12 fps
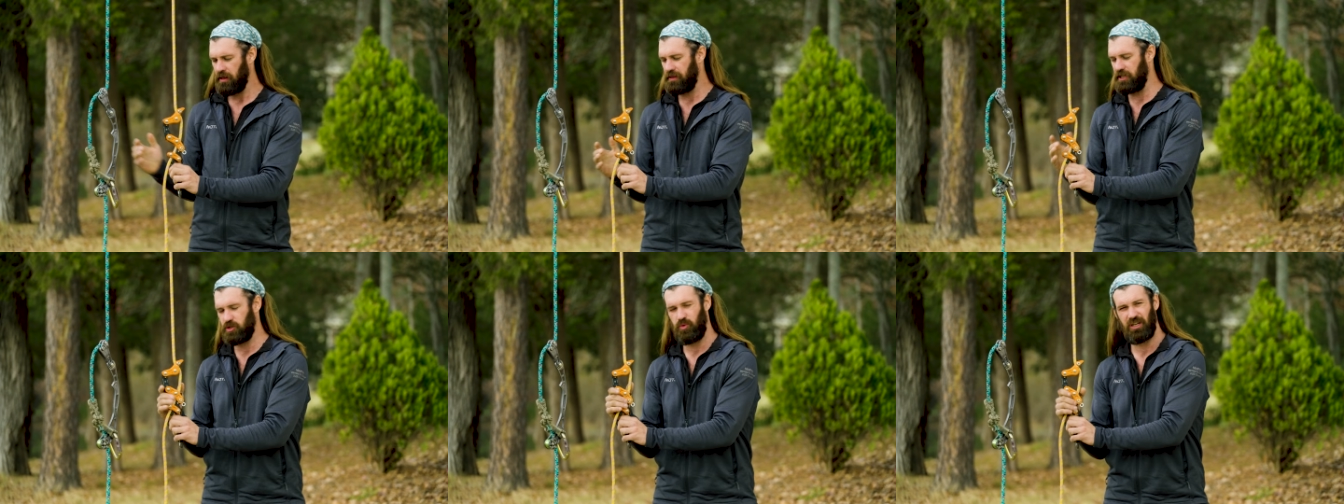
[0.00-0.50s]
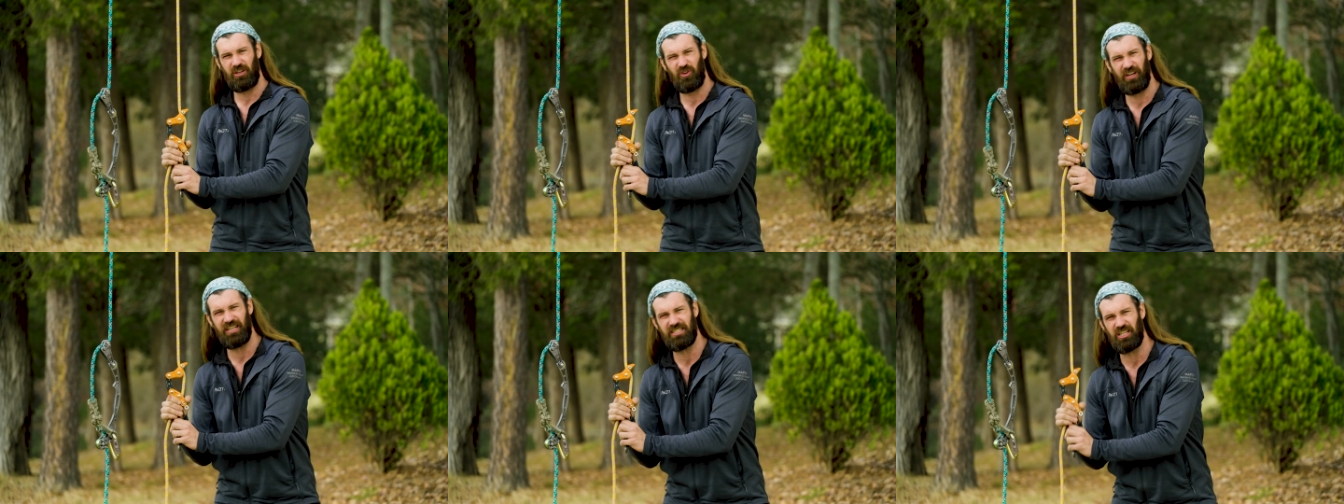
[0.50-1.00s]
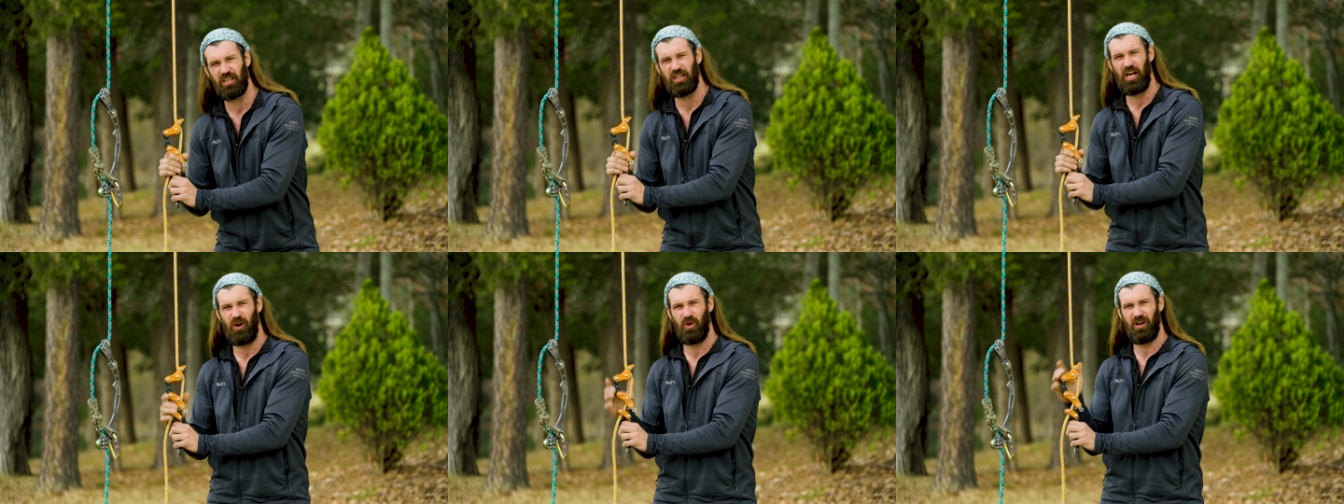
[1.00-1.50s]
this one creates it
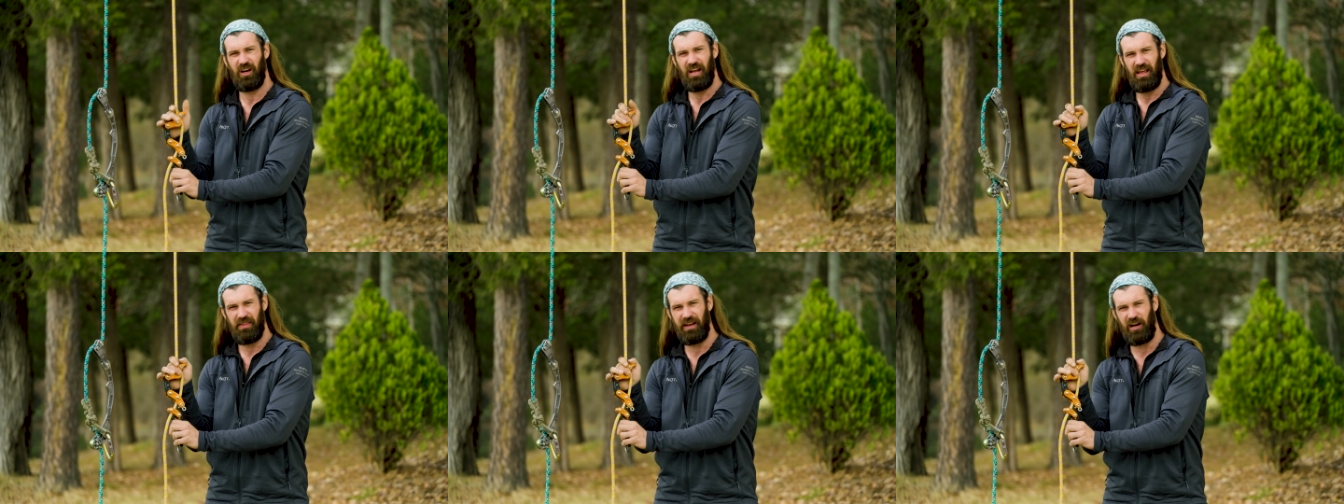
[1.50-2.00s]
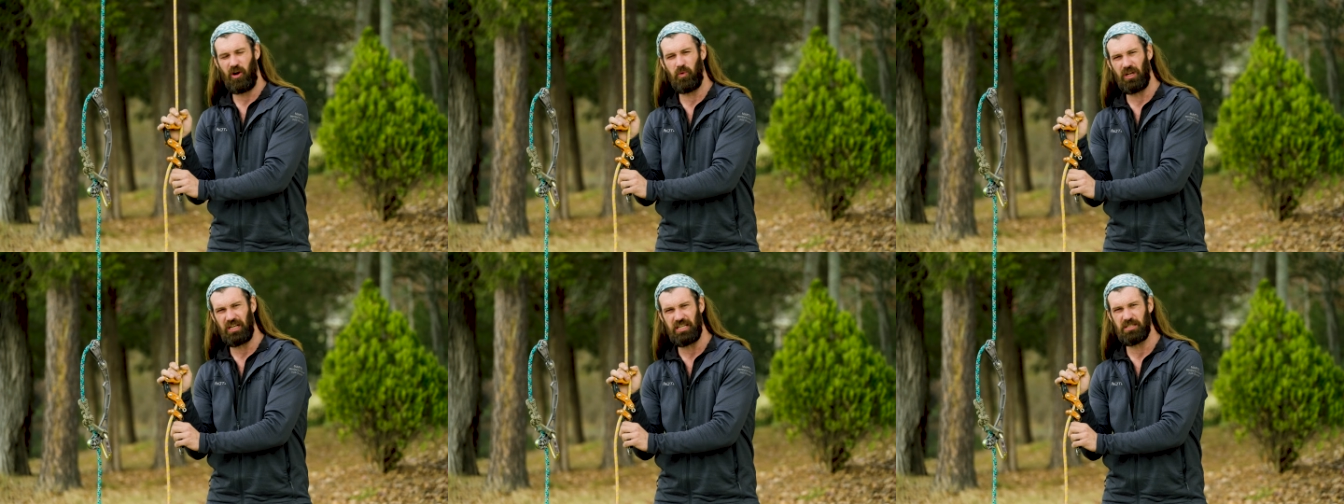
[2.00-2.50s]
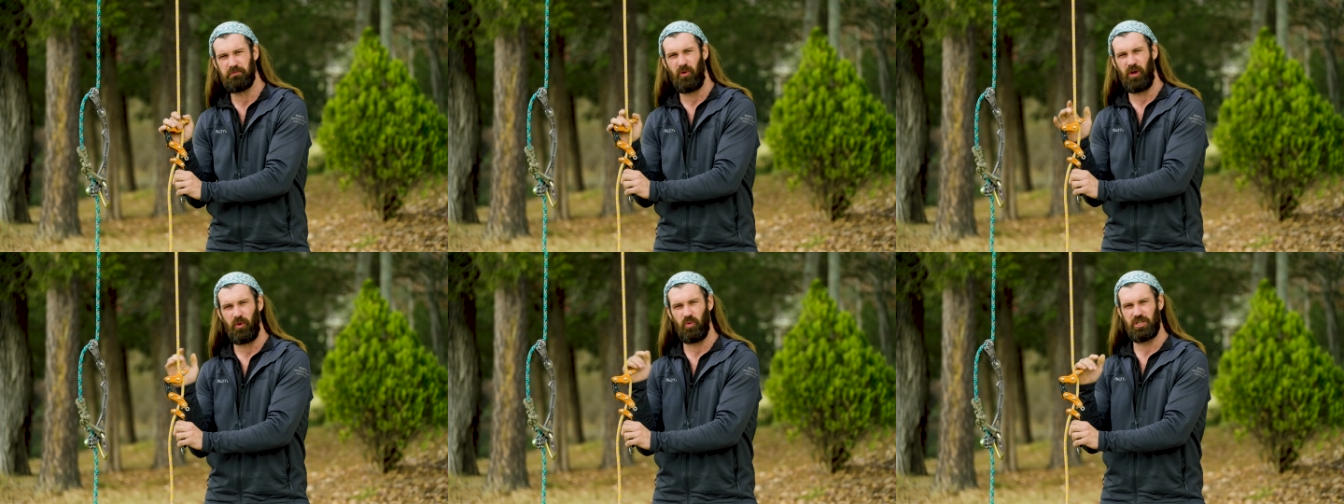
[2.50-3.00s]
lower than our release
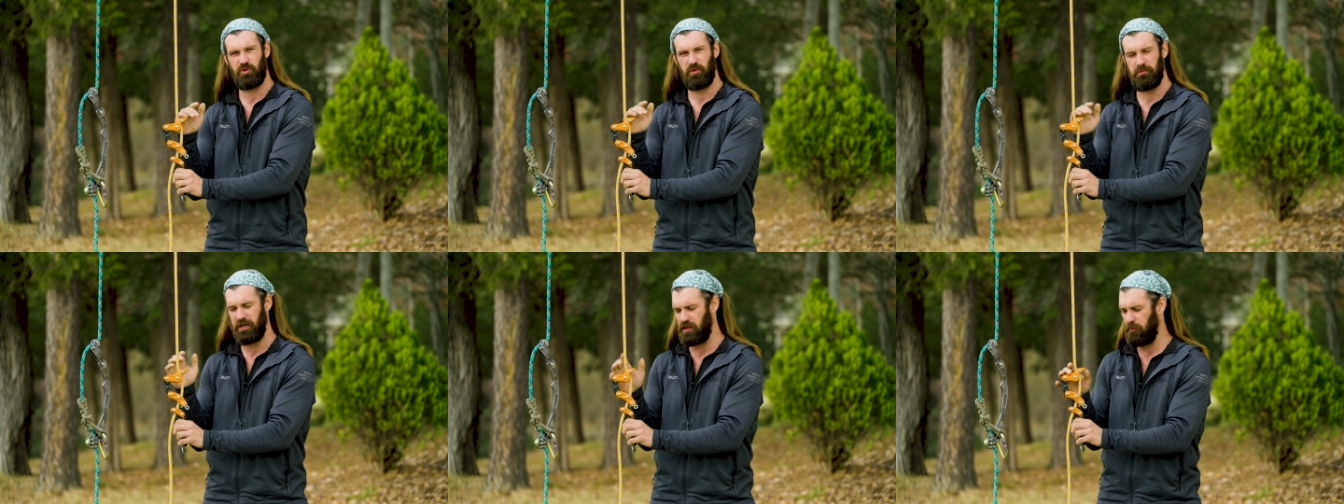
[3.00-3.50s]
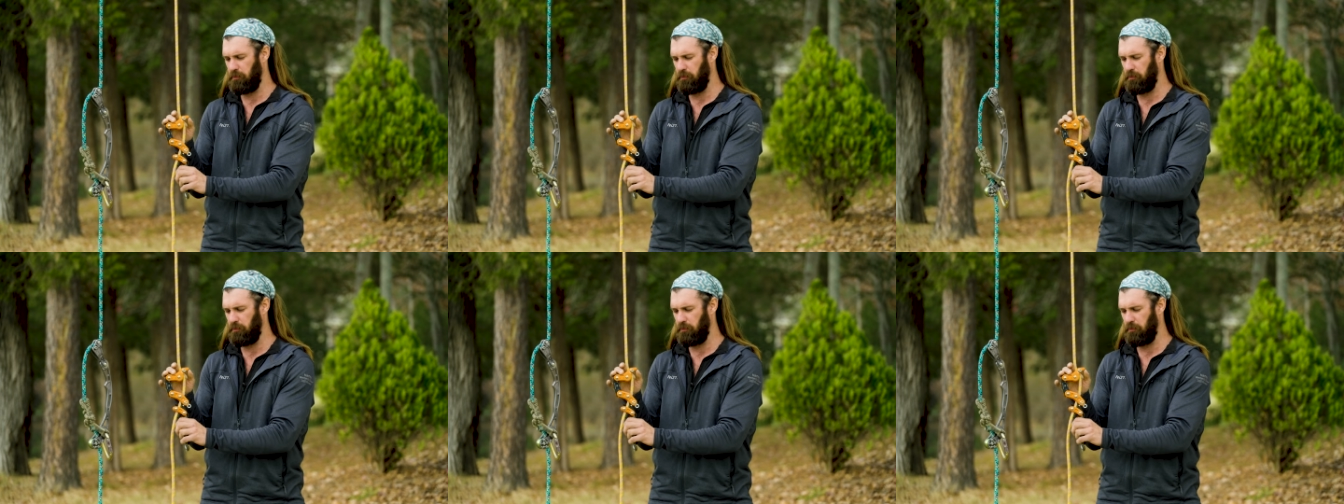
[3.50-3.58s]
point, which would be the